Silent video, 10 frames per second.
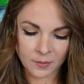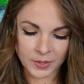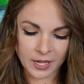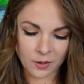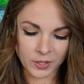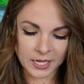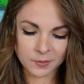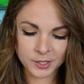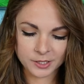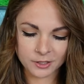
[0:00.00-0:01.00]
But yeah, what kind
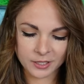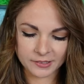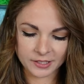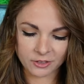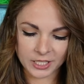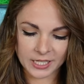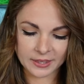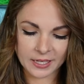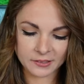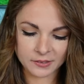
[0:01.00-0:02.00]
of books do you guys like reading?
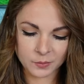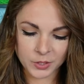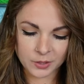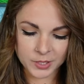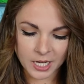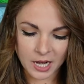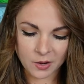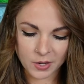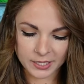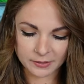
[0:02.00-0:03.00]
That's pretty much how
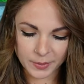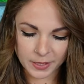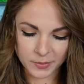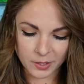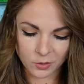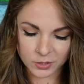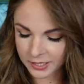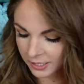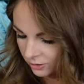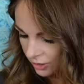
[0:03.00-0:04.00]
I spend my whole
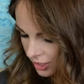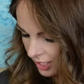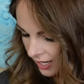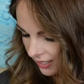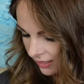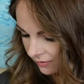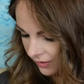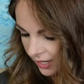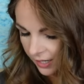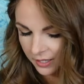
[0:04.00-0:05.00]
day crocheting. If
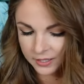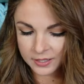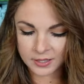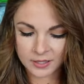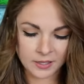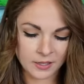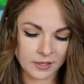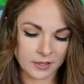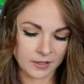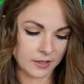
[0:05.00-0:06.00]
I,
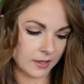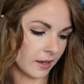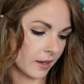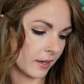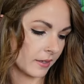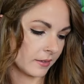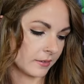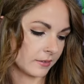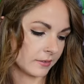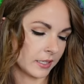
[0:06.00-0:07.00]
uh,
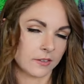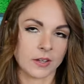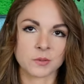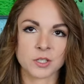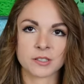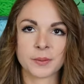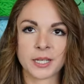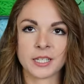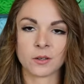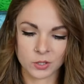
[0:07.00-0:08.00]
like, if I'm just
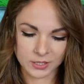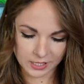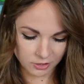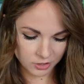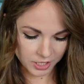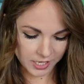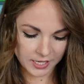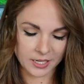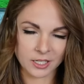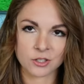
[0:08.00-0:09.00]
spending a whole day
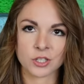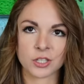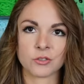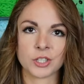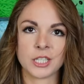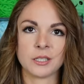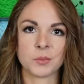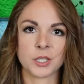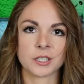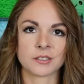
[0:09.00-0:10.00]
crocheting, I usually read
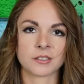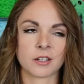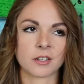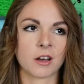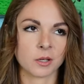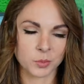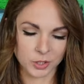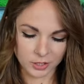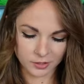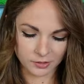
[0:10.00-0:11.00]
books on
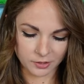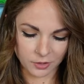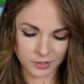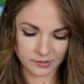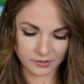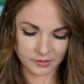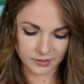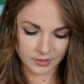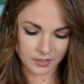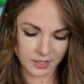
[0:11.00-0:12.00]
Audible, so it's
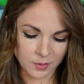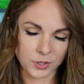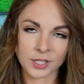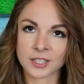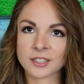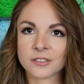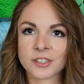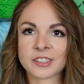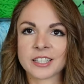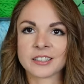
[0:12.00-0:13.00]
productive
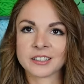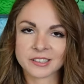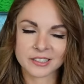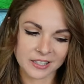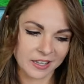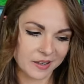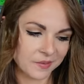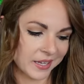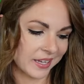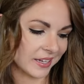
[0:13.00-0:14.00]
because I can listen to them
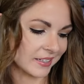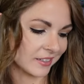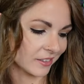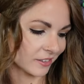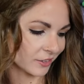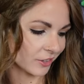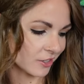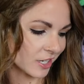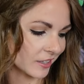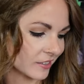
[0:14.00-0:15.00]
and also
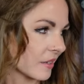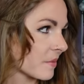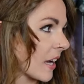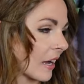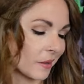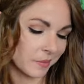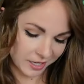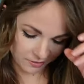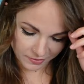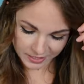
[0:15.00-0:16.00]
crochet at the same time.
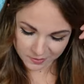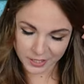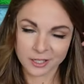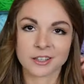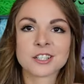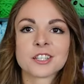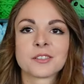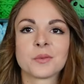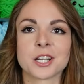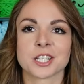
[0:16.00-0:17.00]
I find it better than just
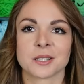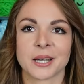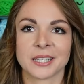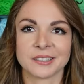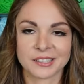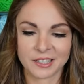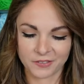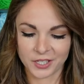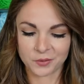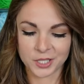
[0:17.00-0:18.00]
watching mindless
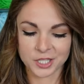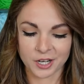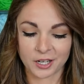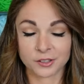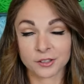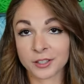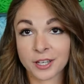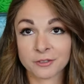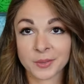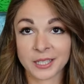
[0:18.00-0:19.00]
TV, which I also
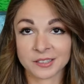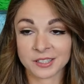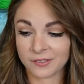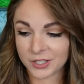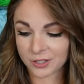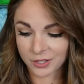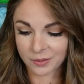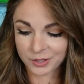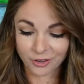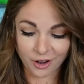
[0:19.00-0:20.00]
love mindless TV, don't
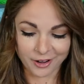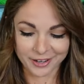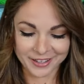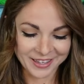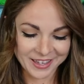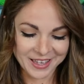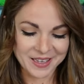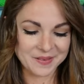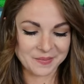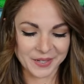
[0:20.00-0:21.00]
get me wrong,
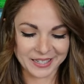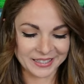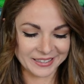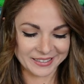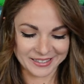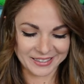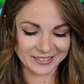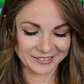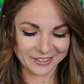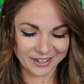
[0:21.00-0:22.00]
but
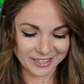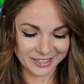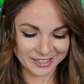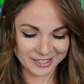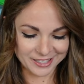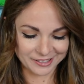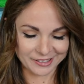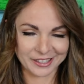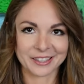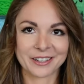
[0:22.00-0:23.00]
it's not good to just
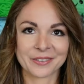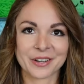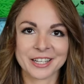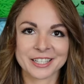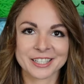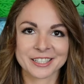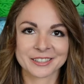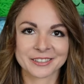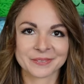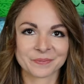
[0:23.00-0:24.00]
sit there and
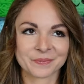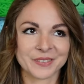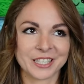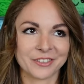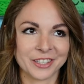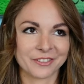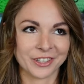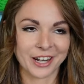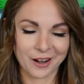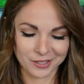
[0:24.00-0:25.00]
watch TV
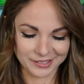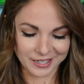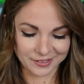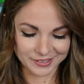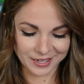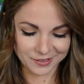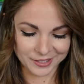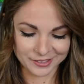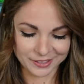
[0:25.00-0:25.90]
for hours and hours and hours.